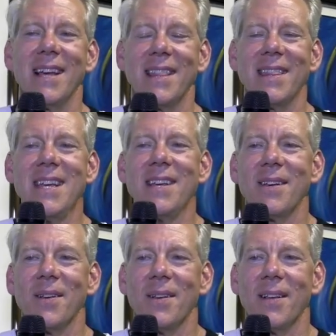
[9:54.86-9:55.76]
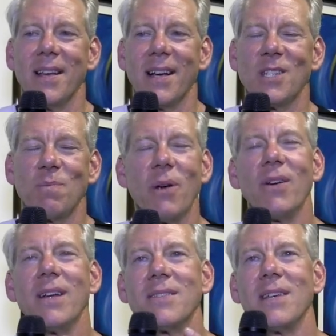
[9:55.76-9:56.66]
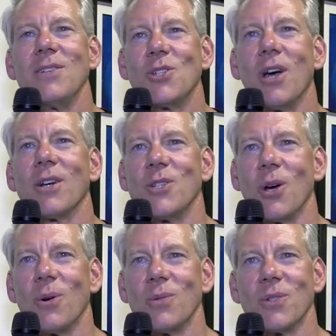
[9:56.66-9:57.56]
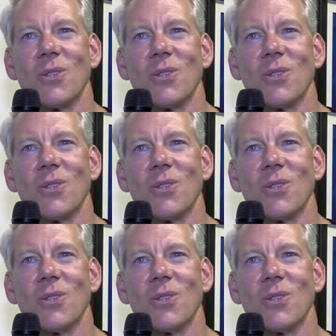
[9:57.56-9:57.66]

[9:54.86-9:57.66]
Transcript: think experiencing Chuck Jones,